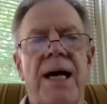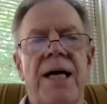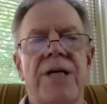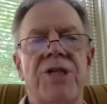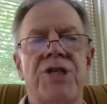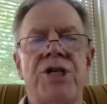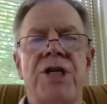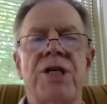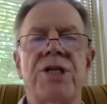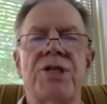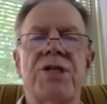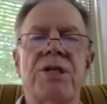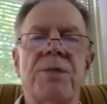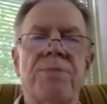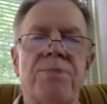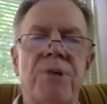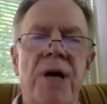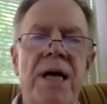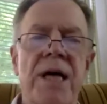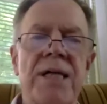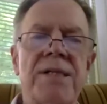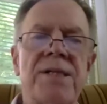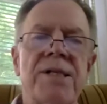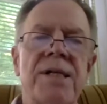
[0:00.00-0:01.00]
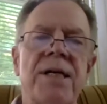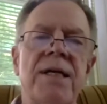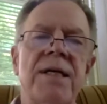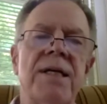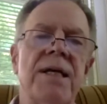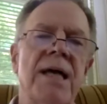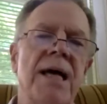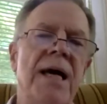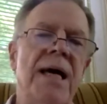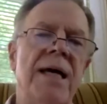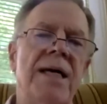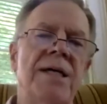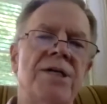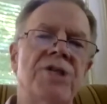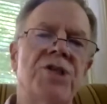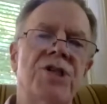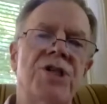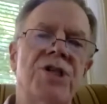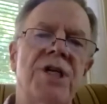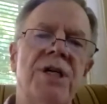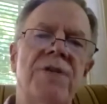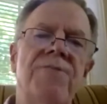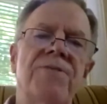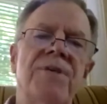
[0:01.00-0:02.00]
She is the president and
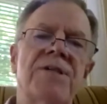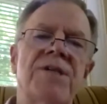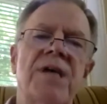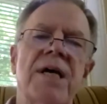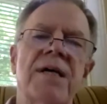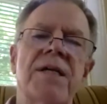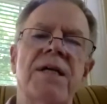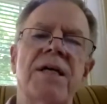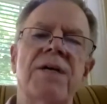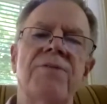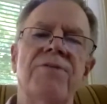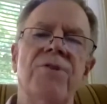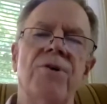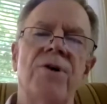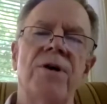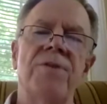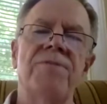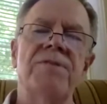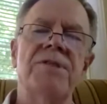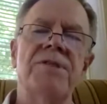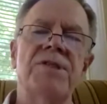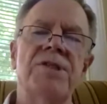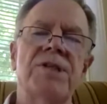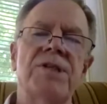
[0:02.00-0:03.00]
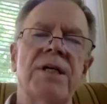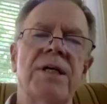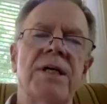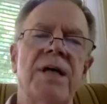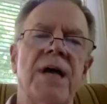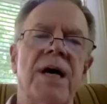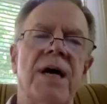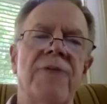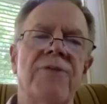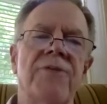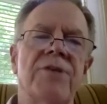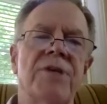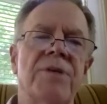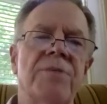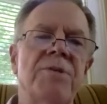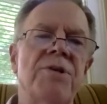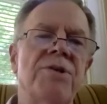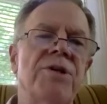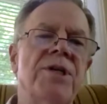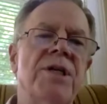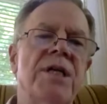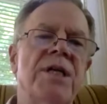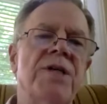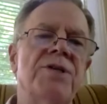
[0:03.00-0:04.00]
chief executive officer of
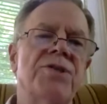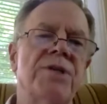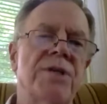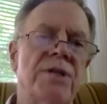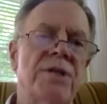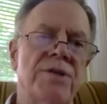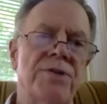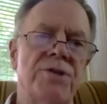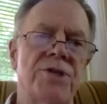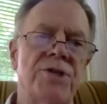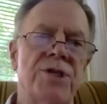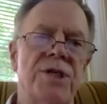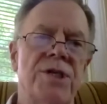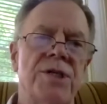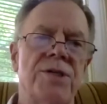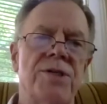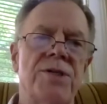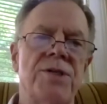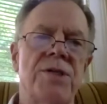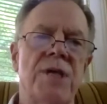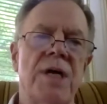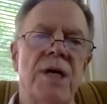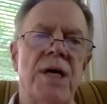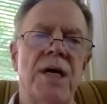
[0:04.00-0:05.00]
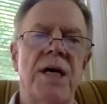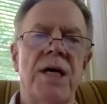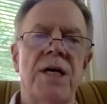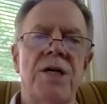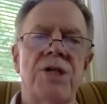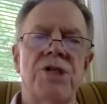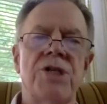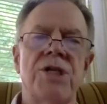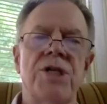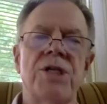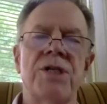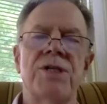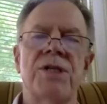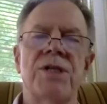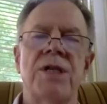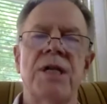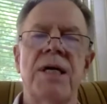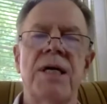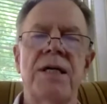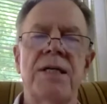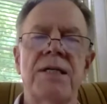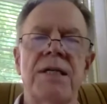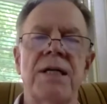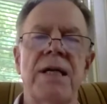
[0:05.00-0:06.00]
Community Solutions. She is an
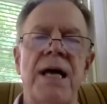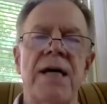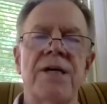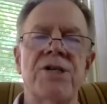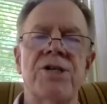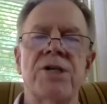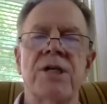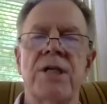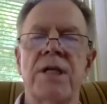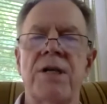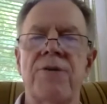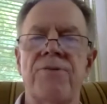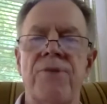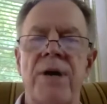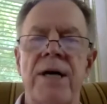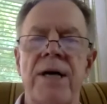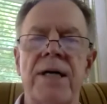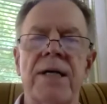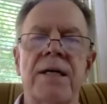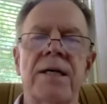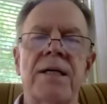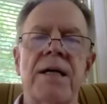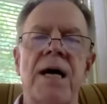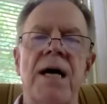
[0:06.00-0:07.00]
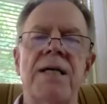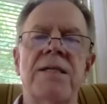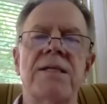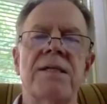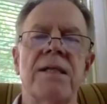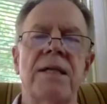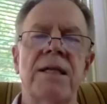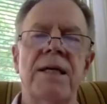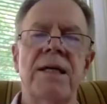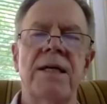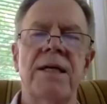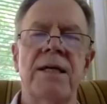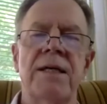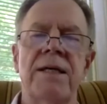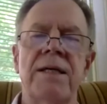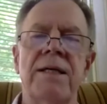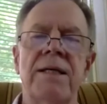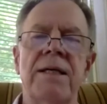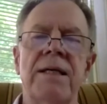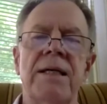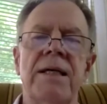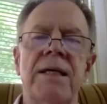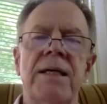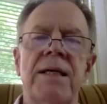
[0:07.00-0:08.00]
internationally recognized leader
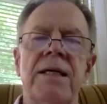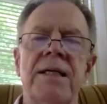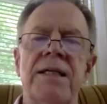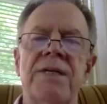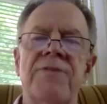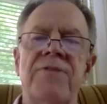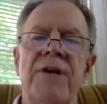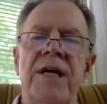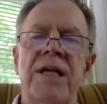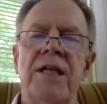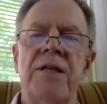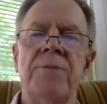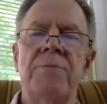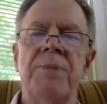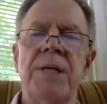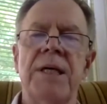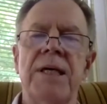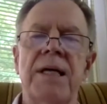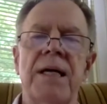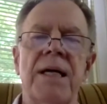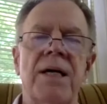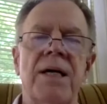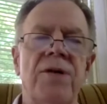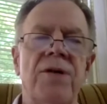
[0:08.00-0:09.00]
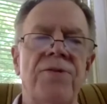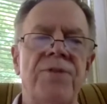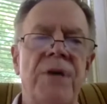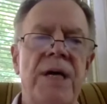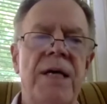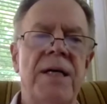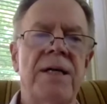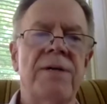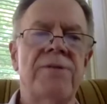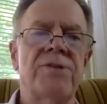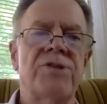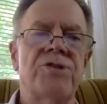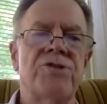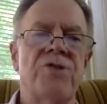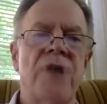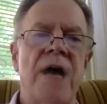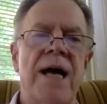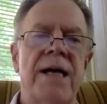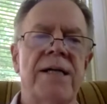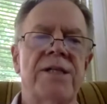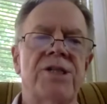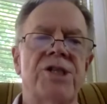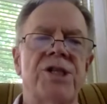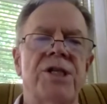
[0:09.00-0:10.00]
in developing innovative
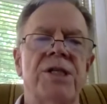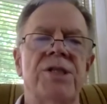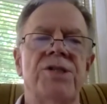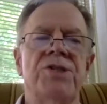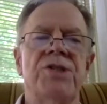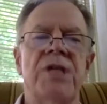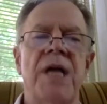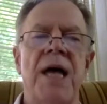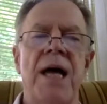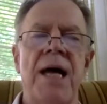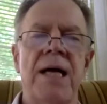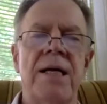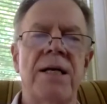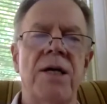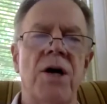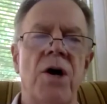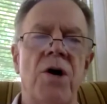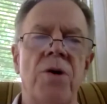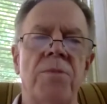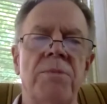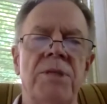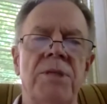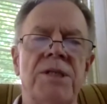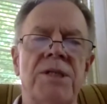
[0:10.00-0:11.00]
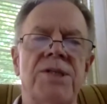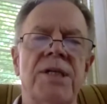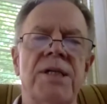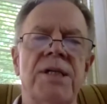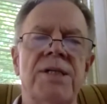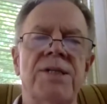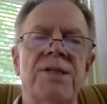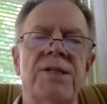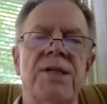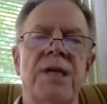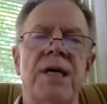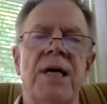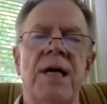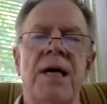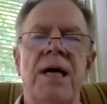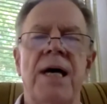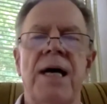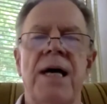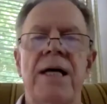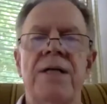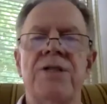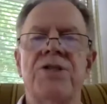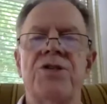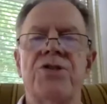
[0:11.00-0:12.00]
strategies to end homelessness
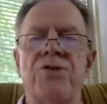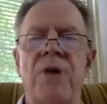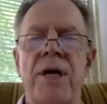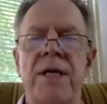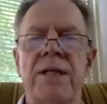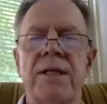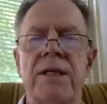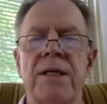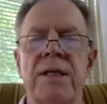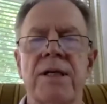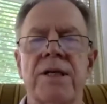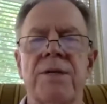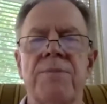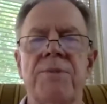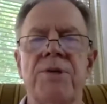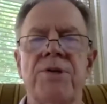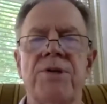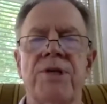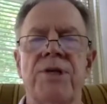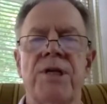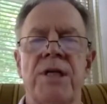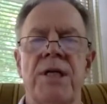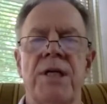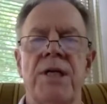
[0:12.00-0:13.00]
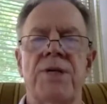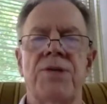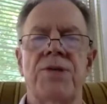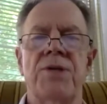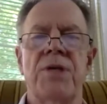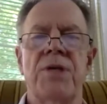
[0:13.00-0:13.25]
and strengthen communities.